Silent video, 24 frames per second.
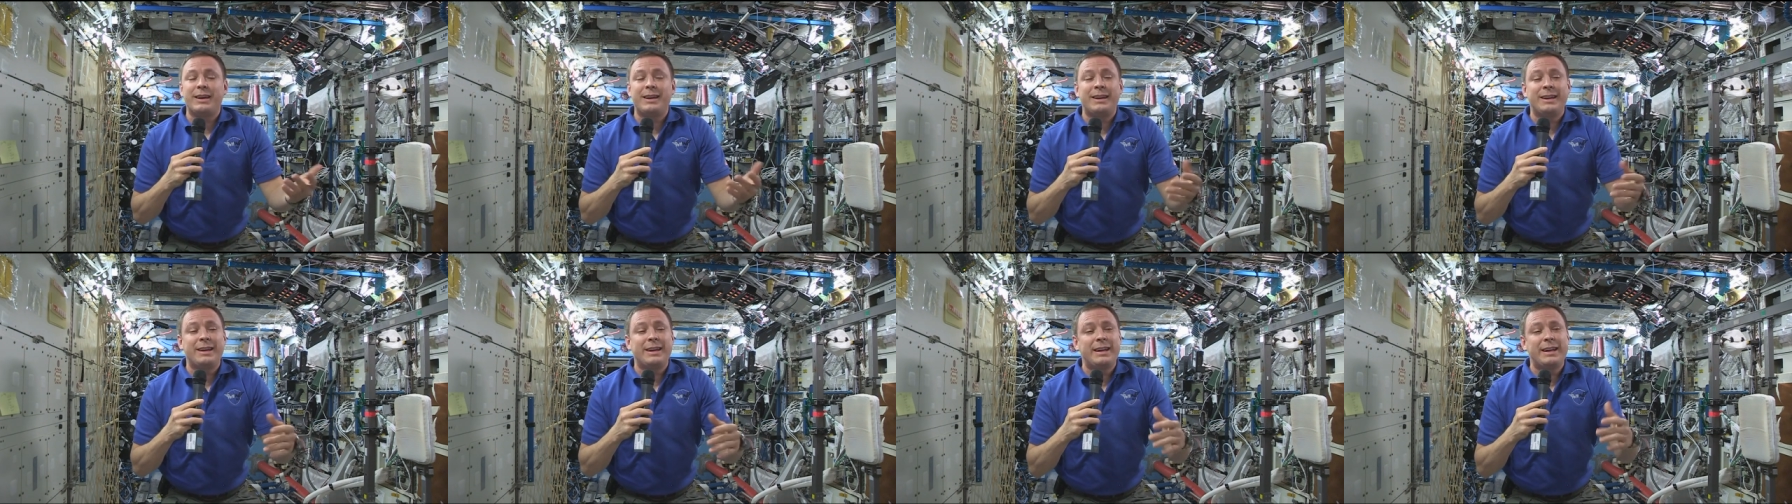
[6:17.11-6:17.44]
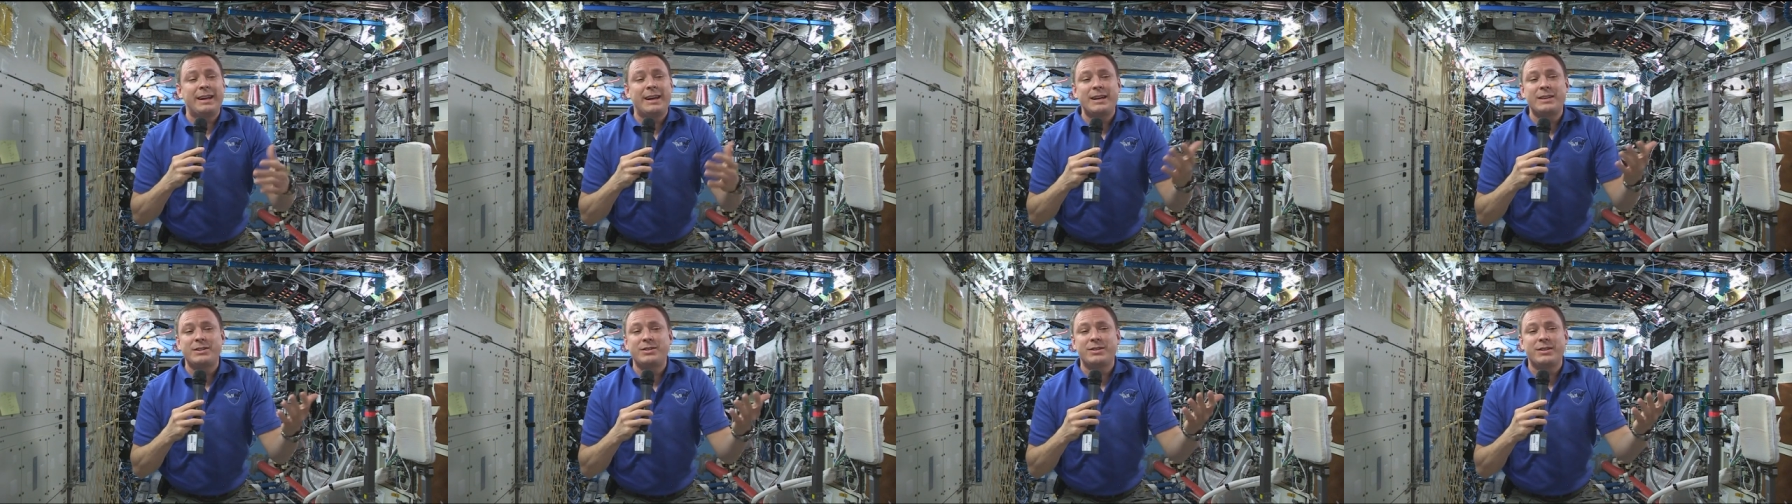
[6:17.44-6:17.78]
And,
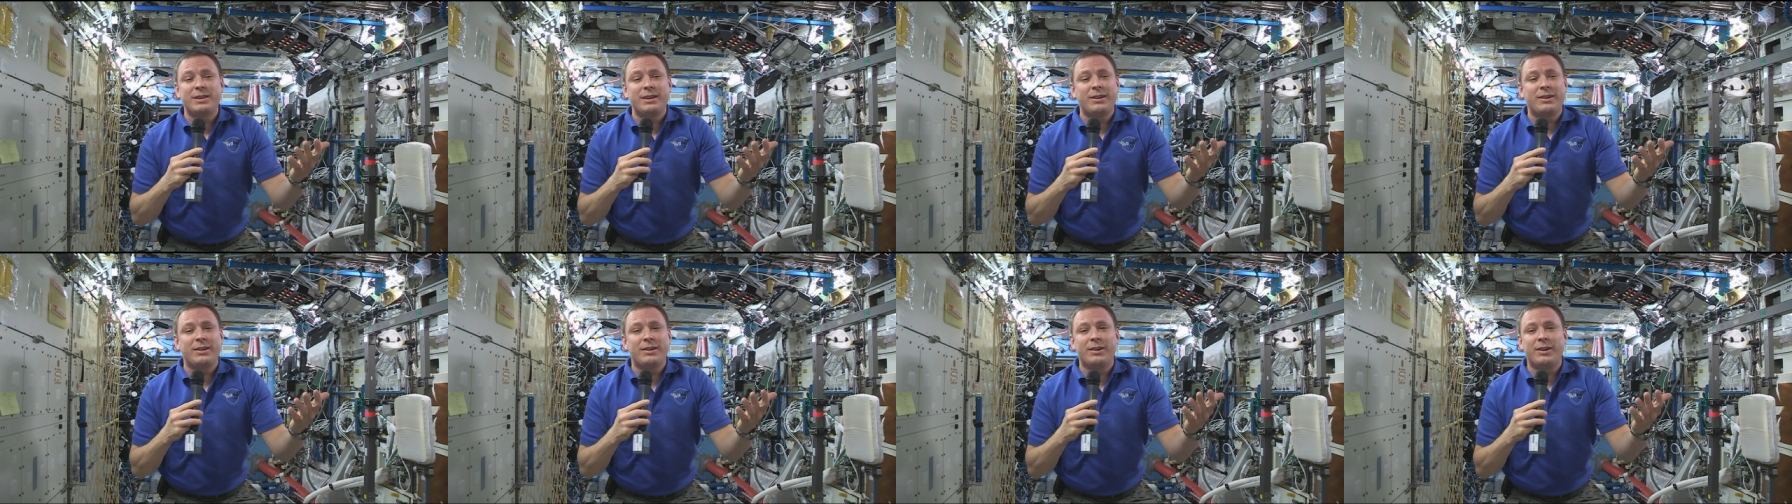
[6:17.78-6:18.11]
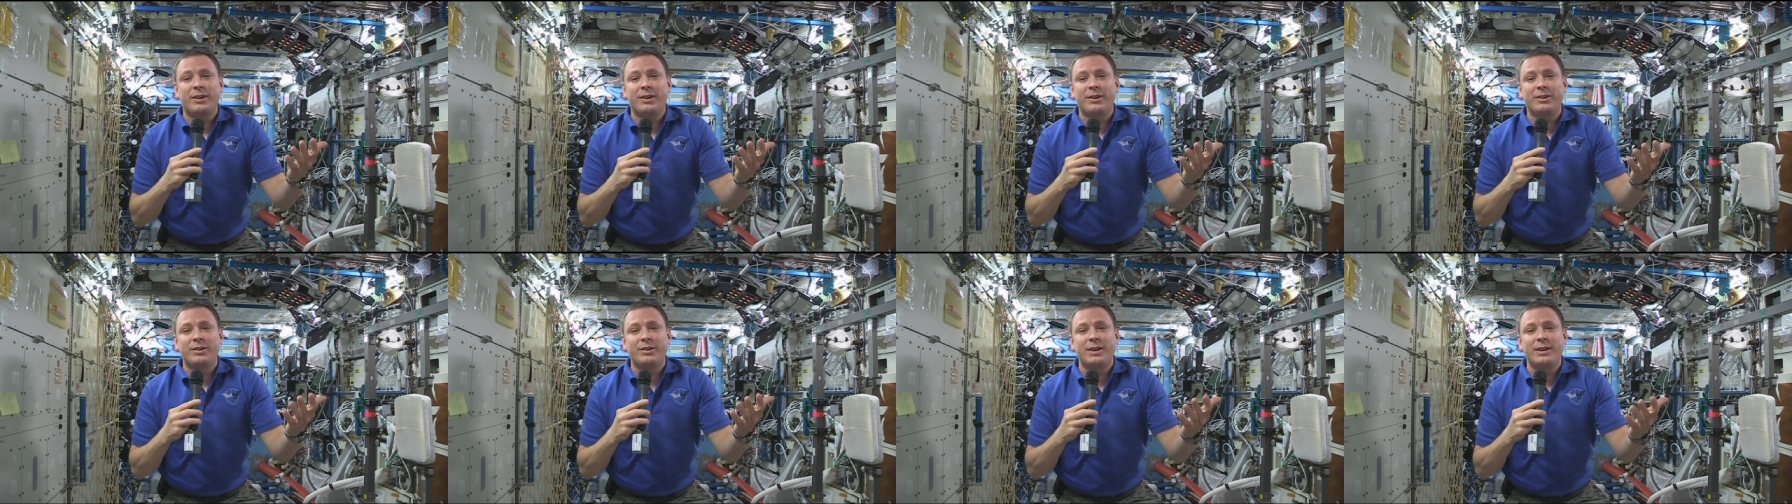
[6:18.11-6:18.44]
and actually, our,
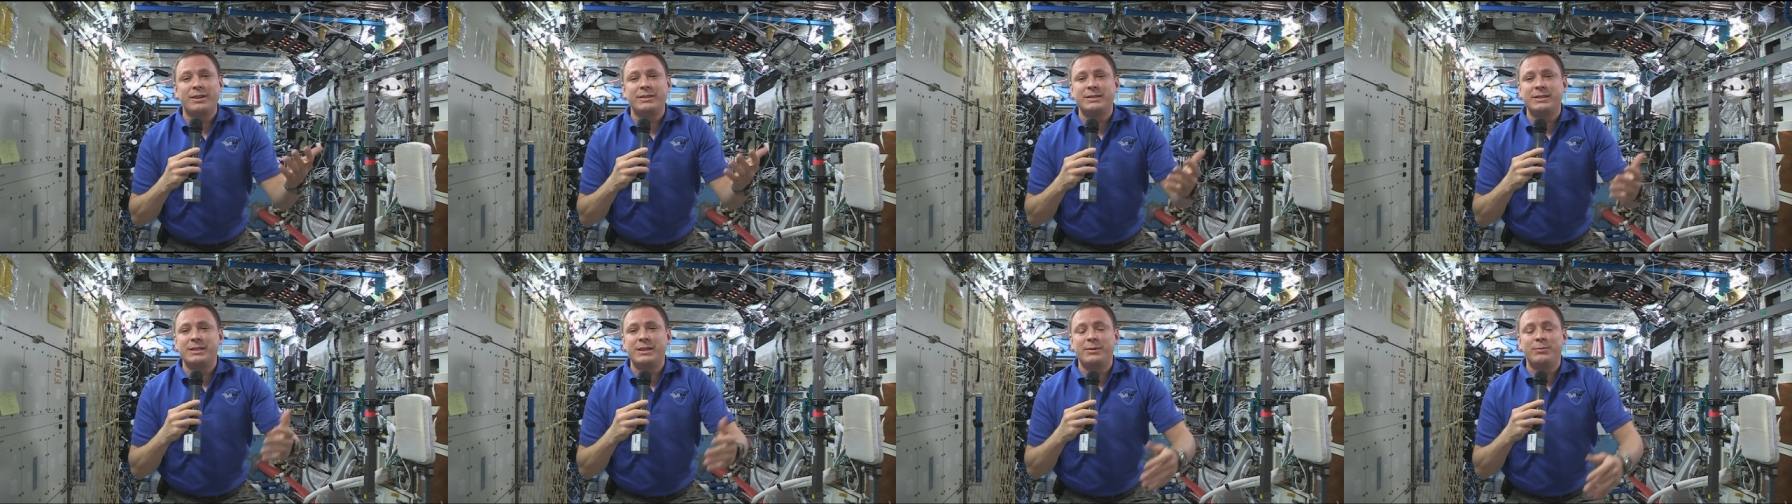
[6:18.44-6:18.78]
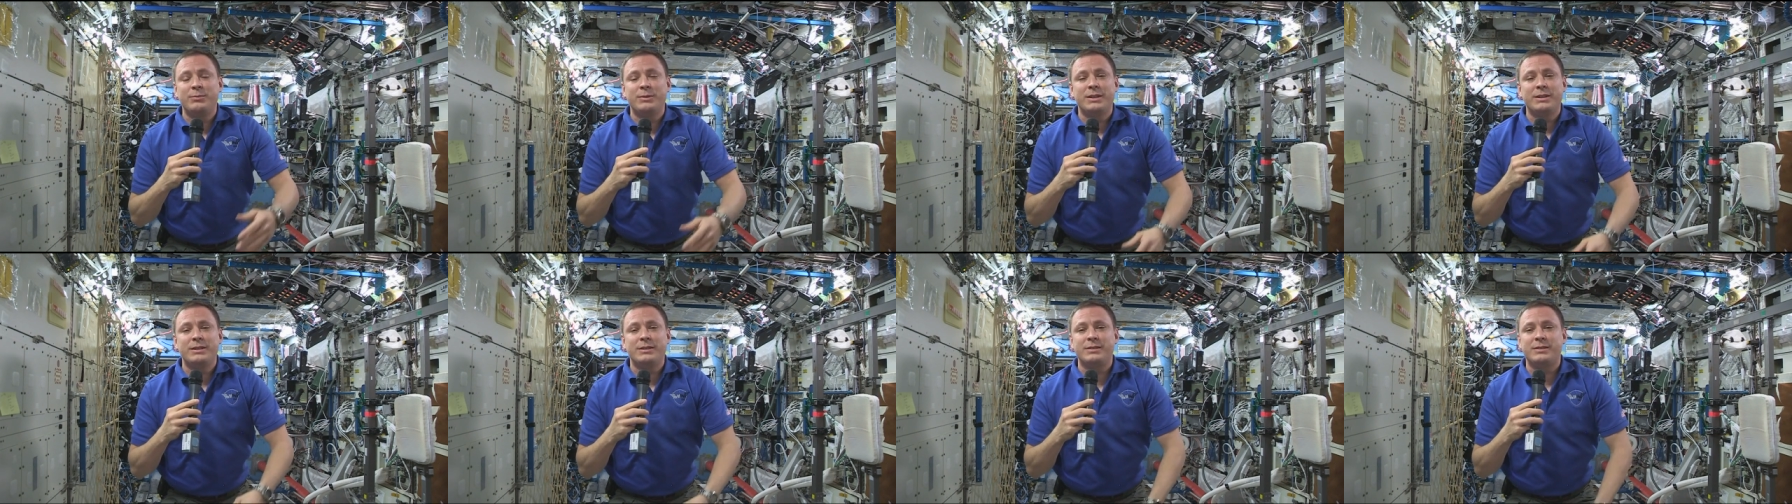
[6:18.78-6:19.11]
our ground
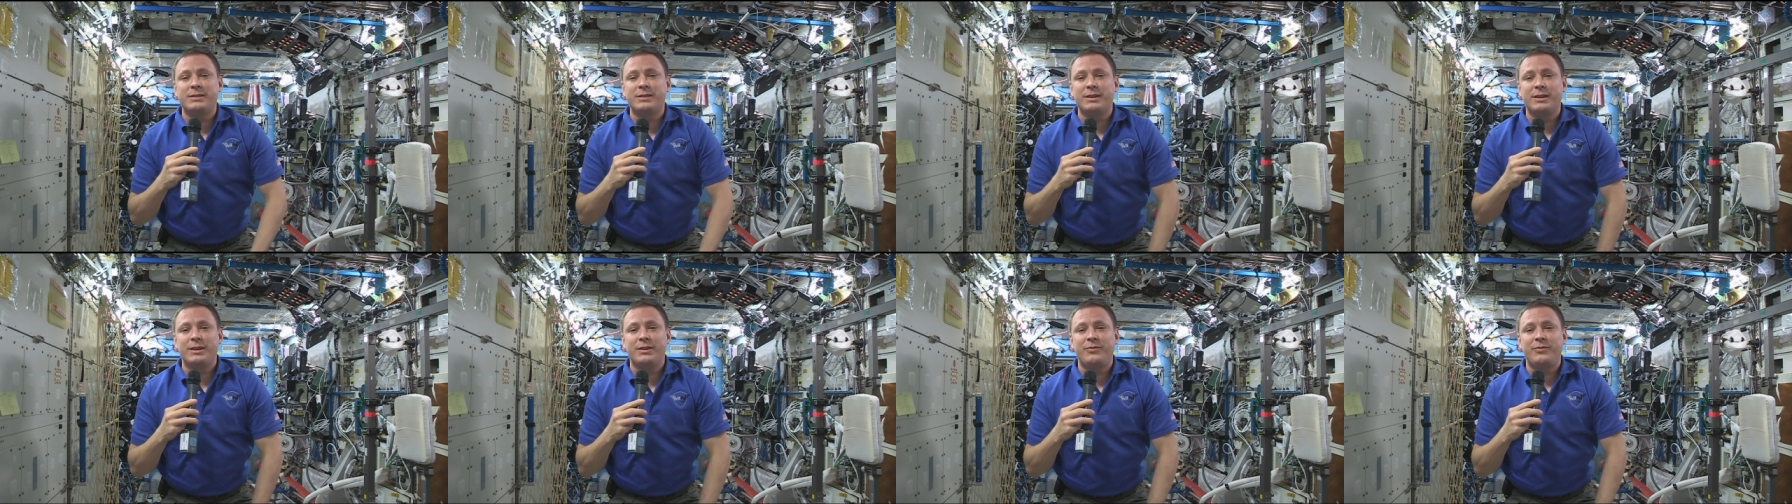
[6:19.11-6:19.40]
team does